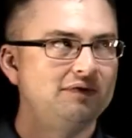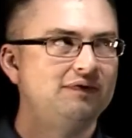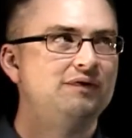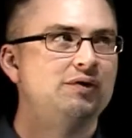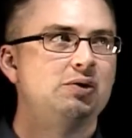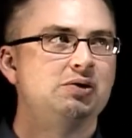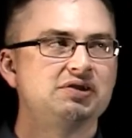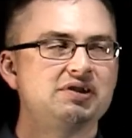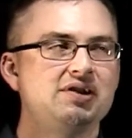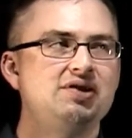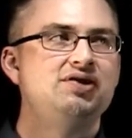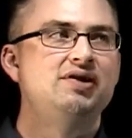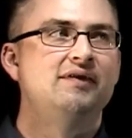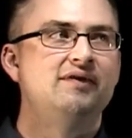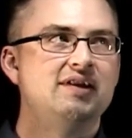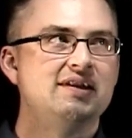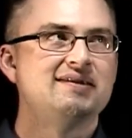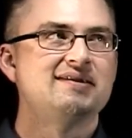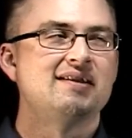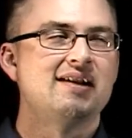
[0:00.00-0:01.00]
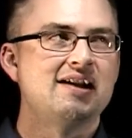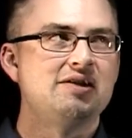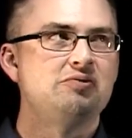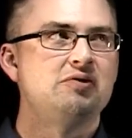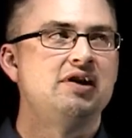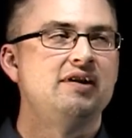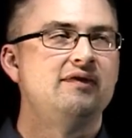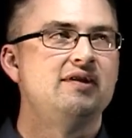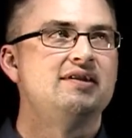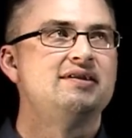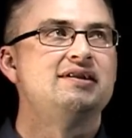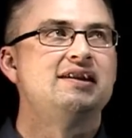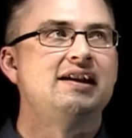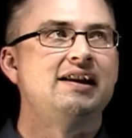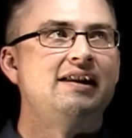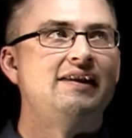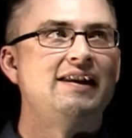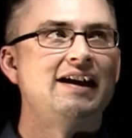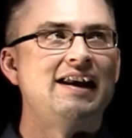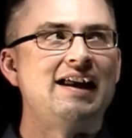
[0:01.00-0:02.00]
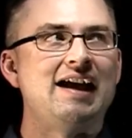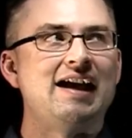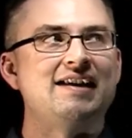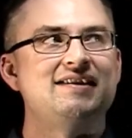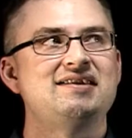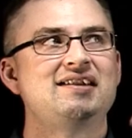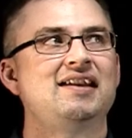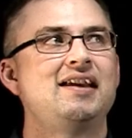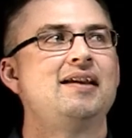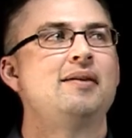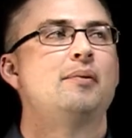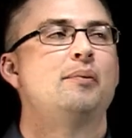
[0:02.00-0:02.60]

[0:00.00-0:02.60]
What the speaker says: voltage of this sine wave is that has a